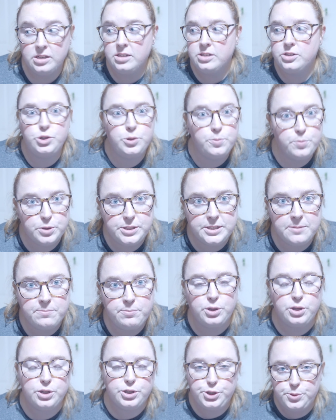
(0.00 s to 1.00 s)
Super
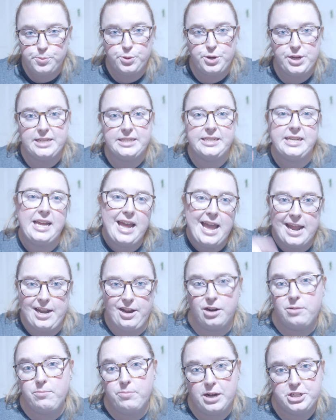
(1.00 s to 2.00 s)
simple, super easy, and
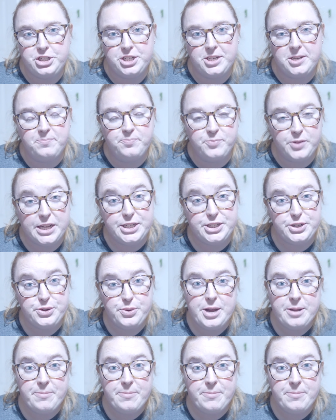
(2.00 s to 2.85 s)
on a budget. Let's do it.